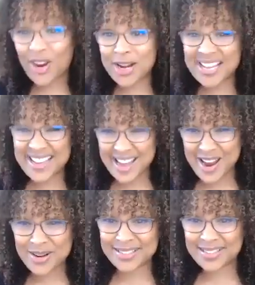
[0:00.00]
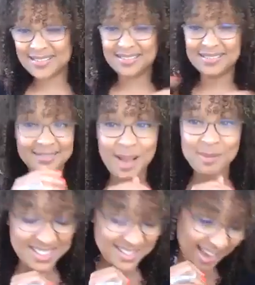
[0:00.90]
30 years? I'm
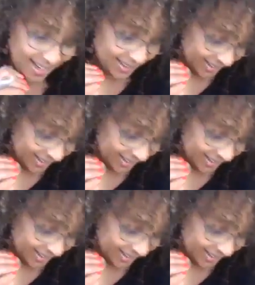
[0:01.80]
just saying.